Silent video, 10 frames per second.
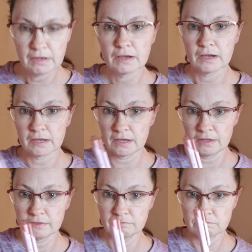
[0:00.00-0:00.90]

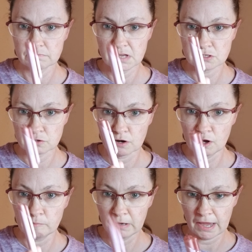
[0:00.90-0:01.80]
again, these are
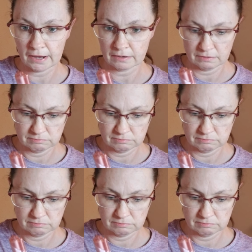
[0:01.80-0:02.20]
all black.